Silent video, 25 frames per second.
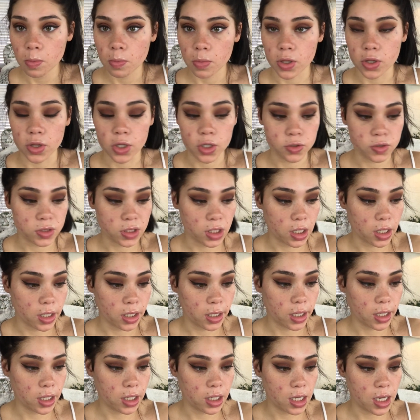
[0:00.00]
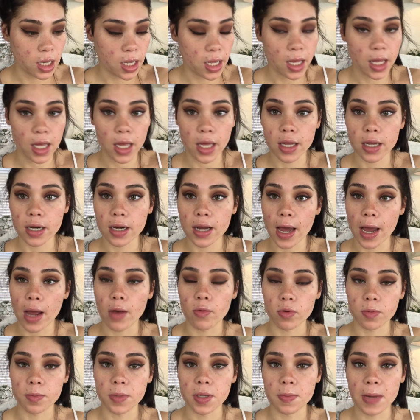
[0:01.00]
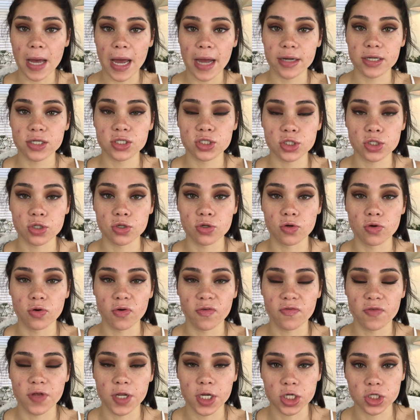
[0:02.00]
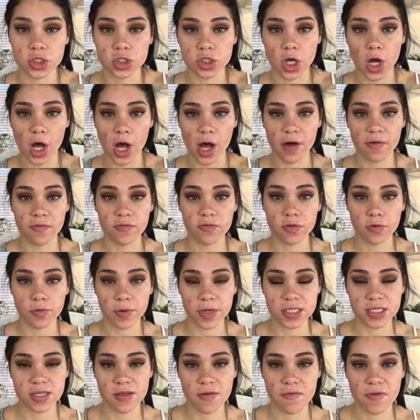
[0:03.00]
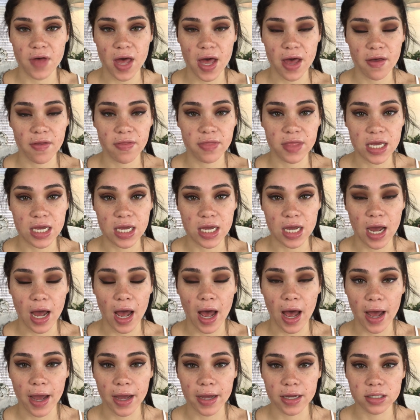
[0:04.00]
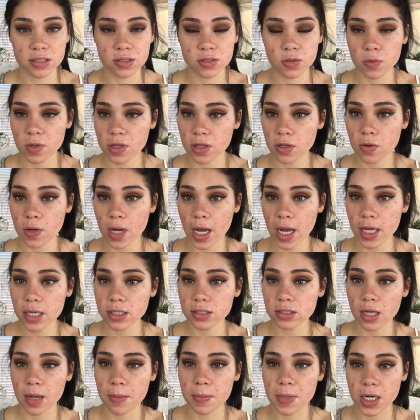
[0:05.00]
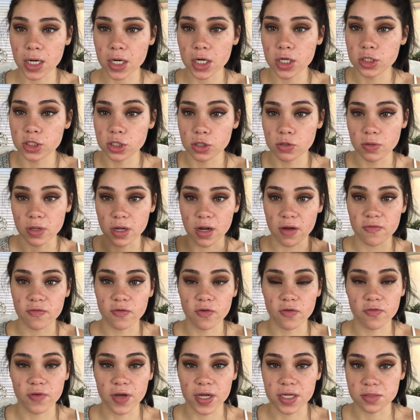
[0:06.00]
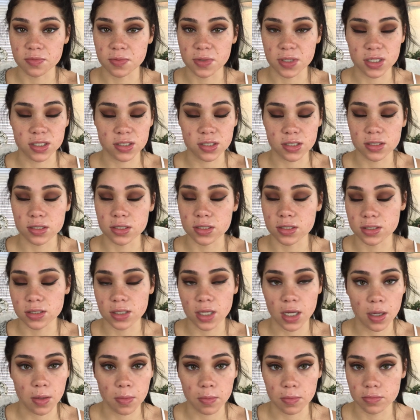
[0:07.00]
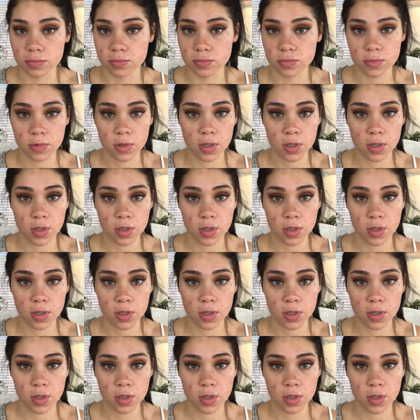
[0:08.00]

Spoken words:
put those on, and I will be back to finish off the rest of the eyes with you guys. I'm not gonna do like a full face because it's the same